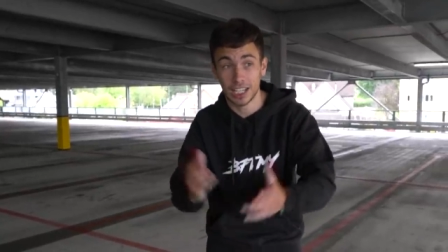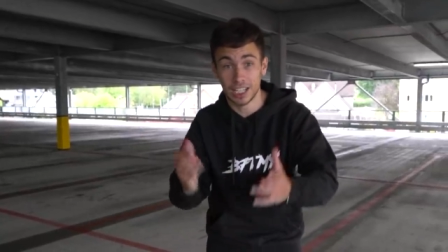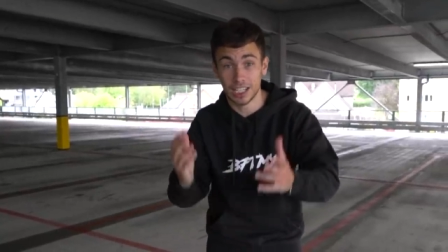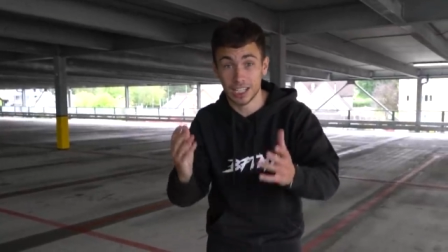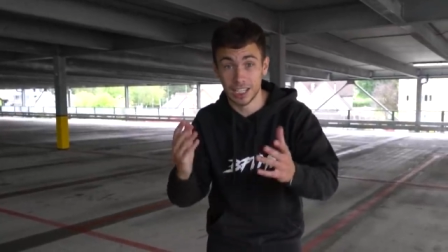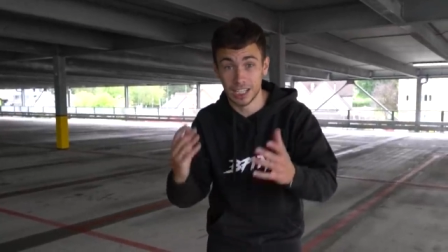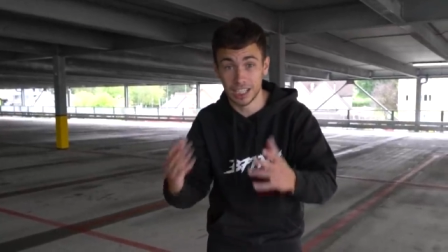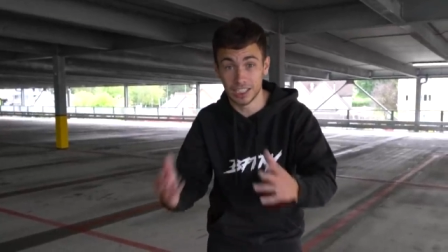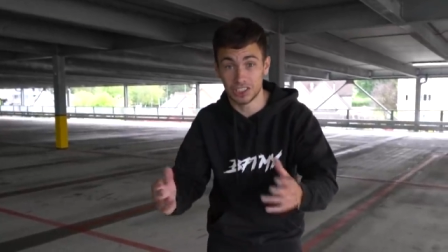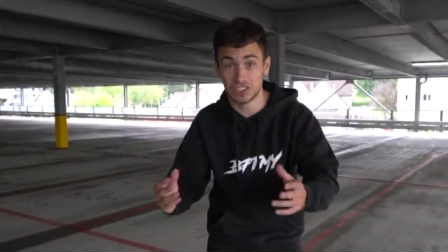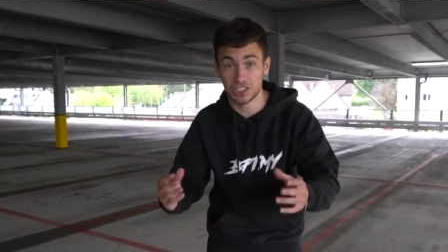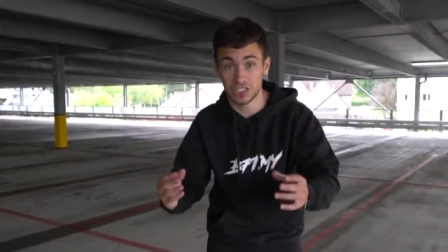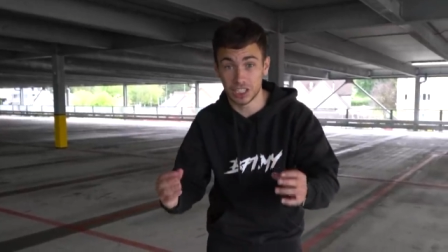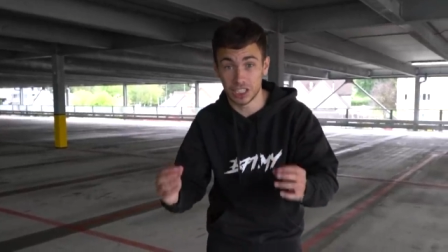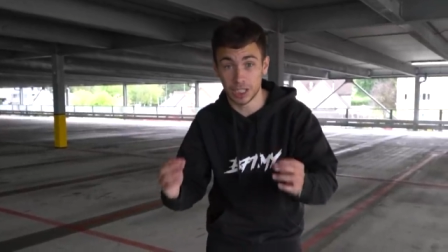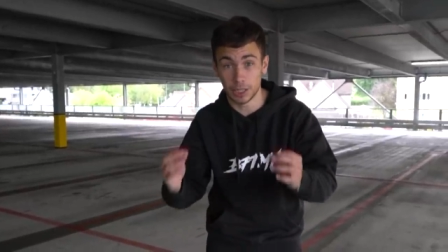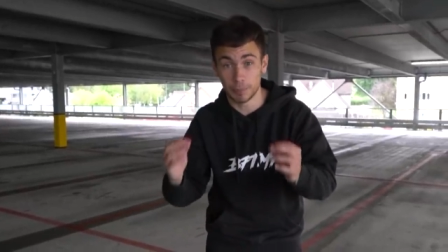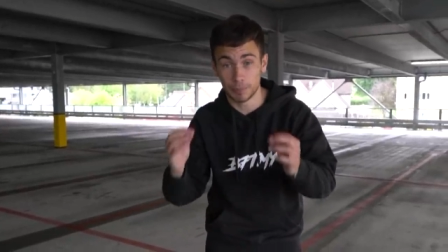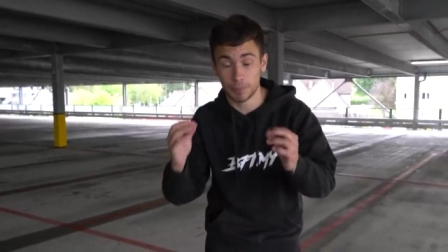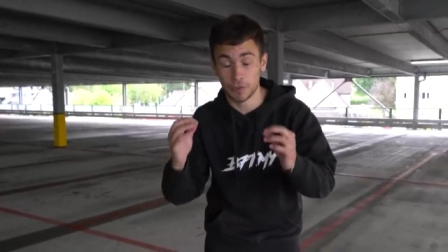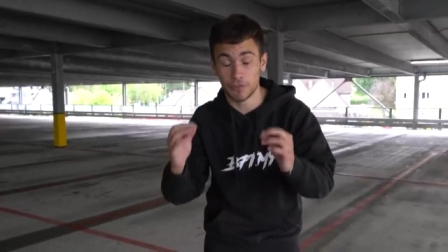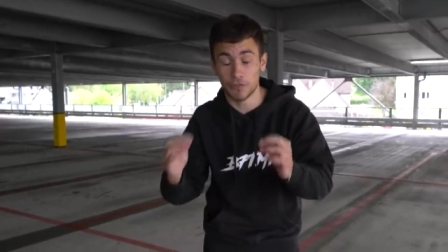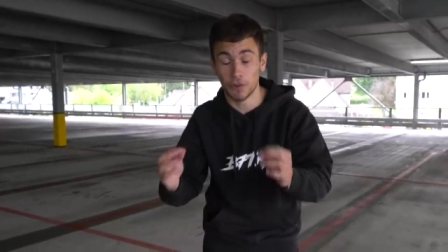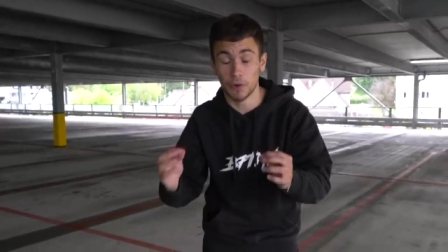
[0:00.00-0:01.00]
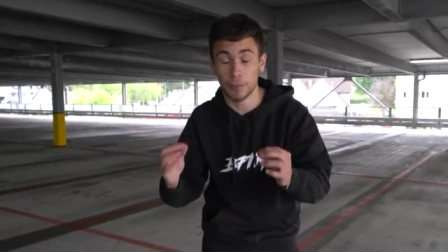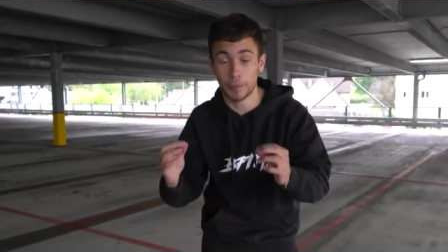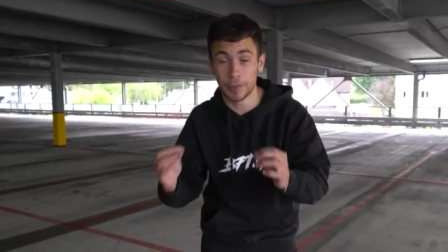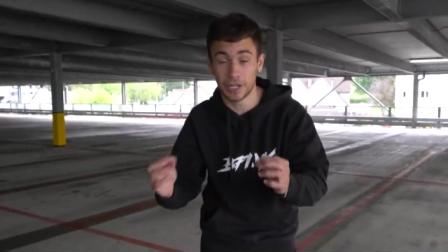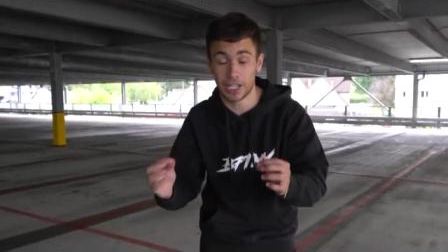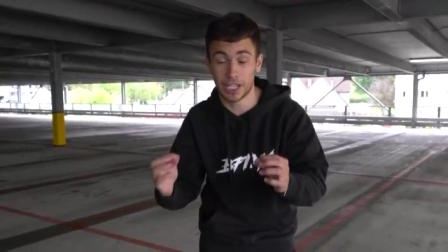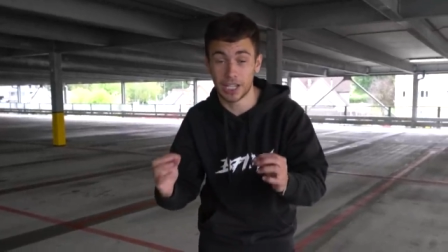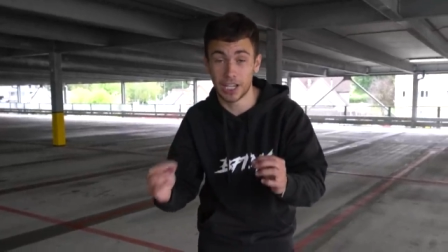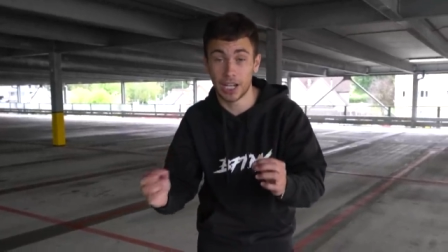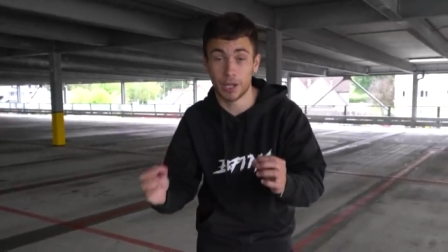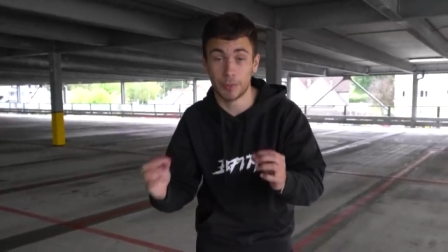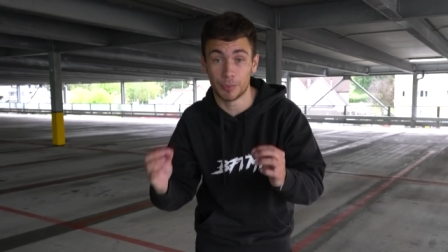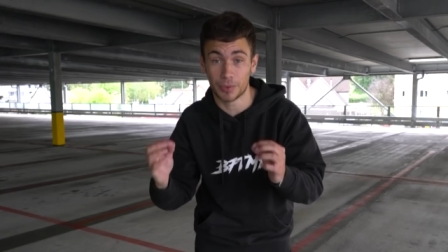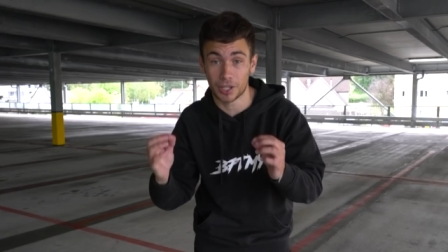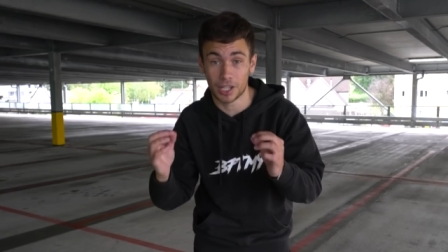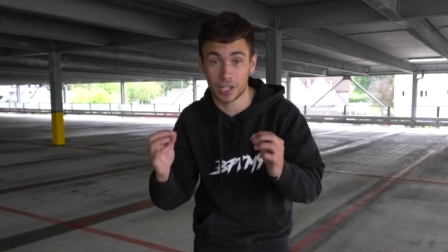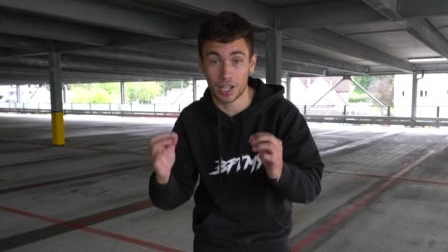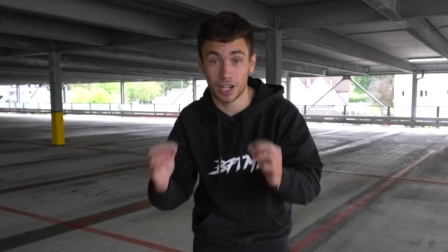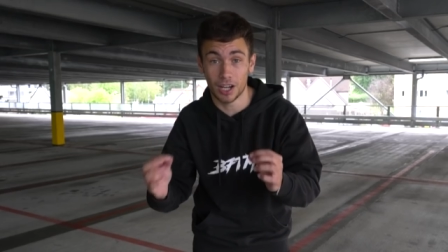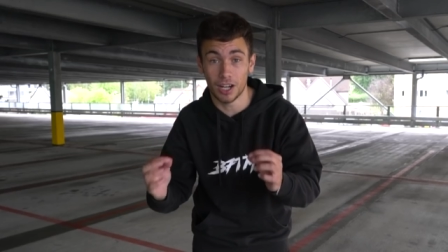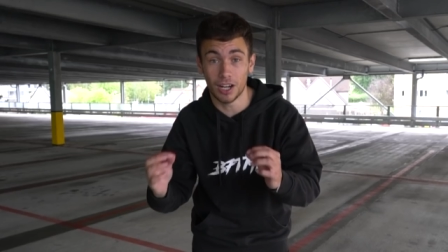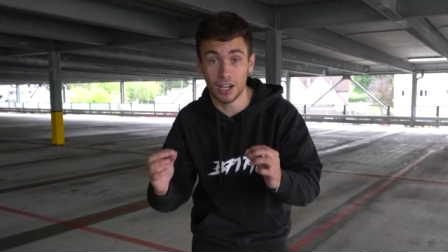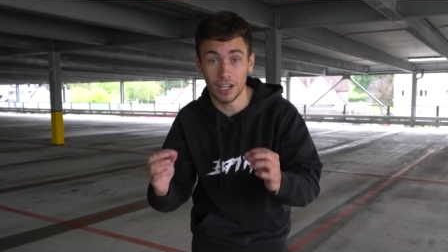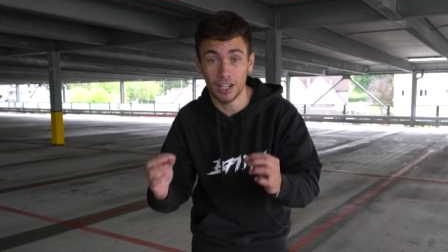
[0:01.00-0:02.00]
literally before picking up the
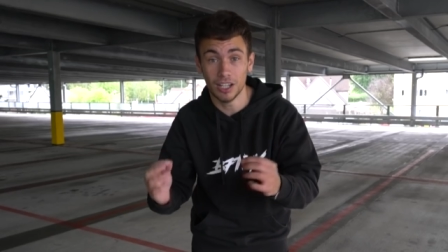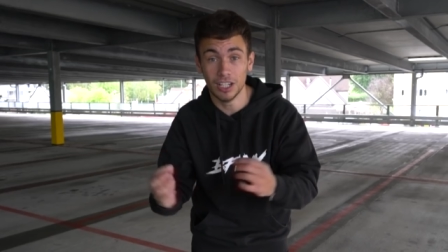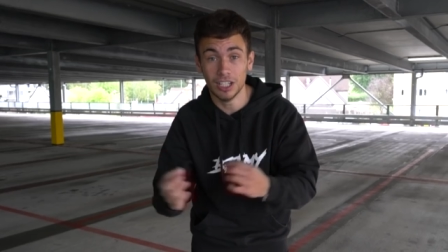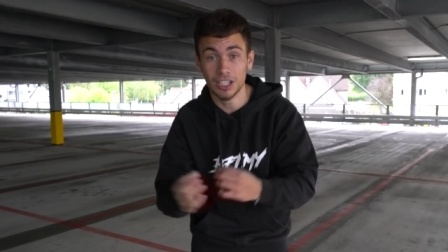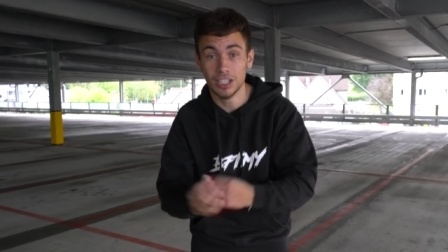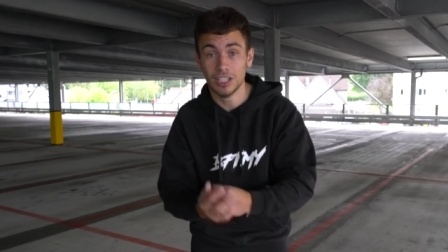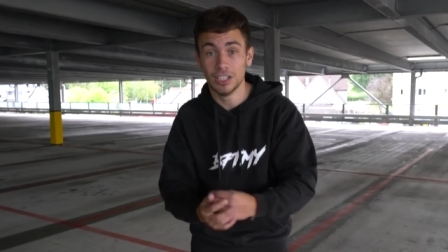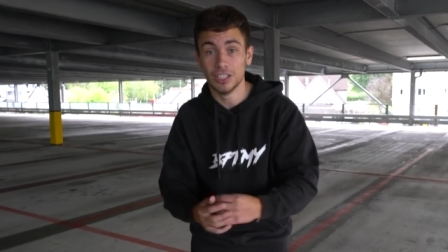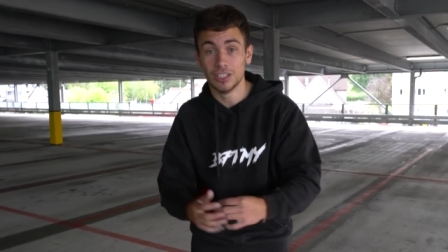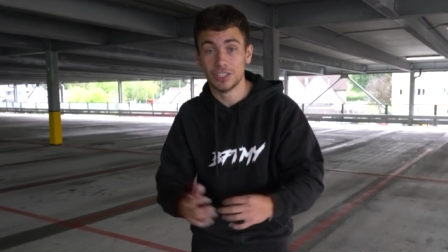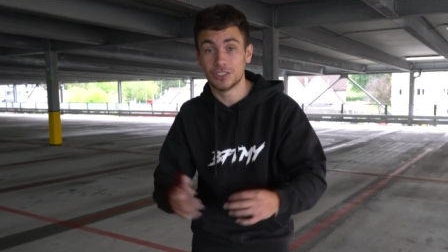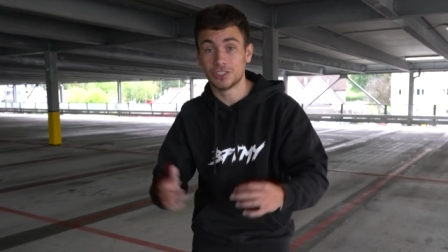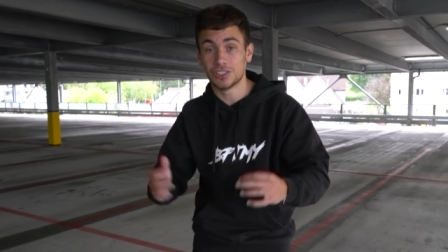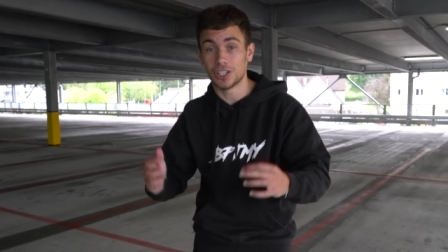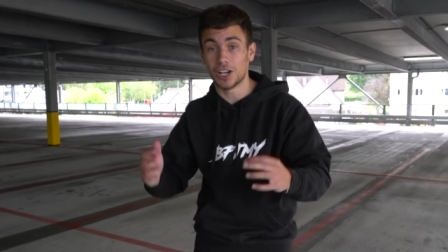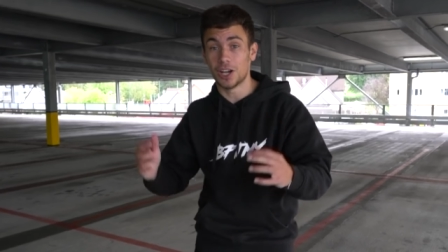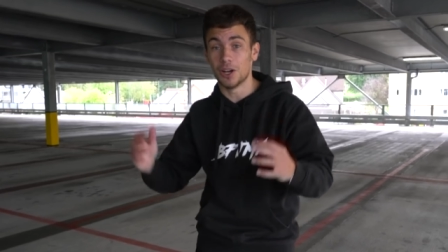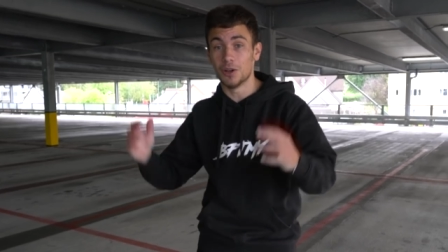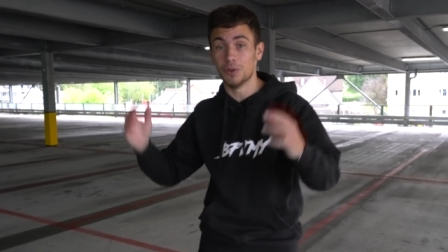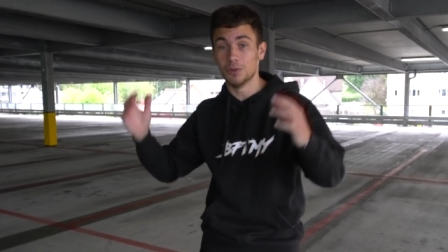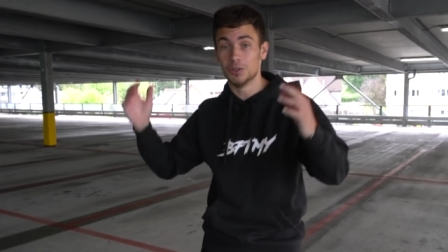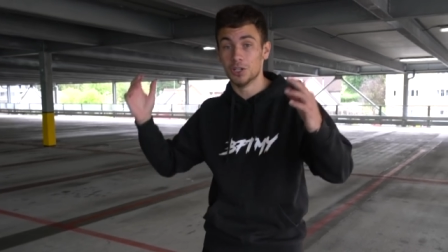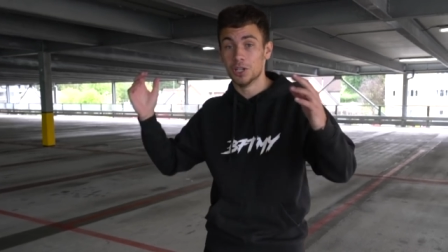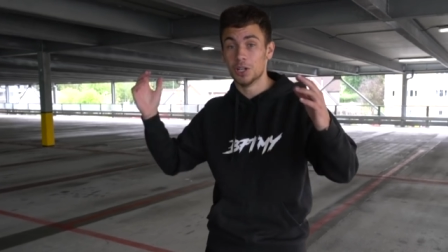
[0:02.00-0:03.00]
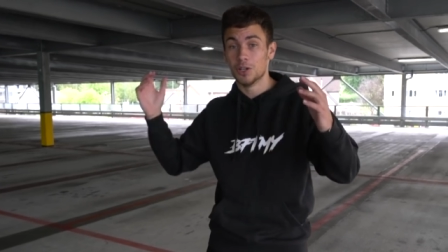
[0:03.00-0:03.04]
car. So